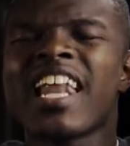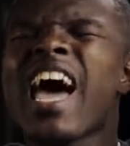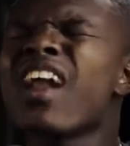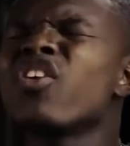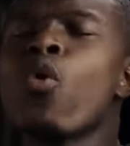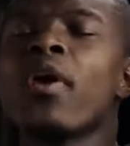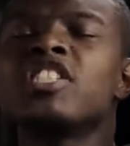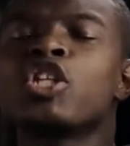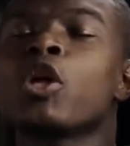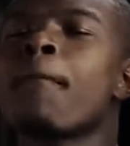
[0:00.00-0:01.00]
And I don't know
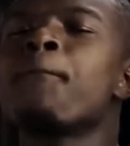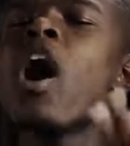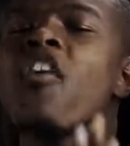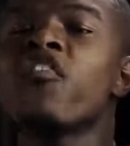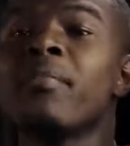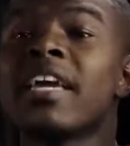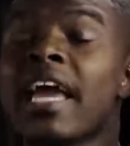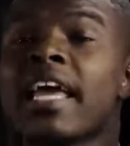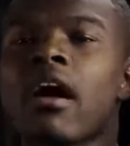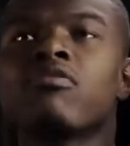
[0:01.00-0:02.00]
what he said, depart from
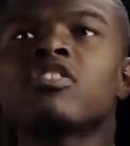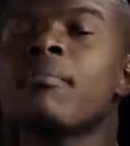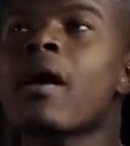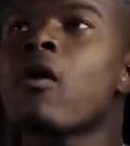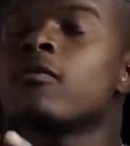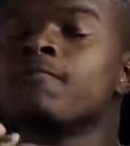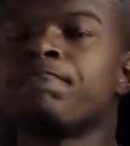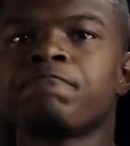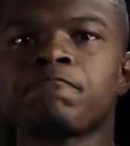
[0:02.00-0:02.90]
me. And I'm talking about,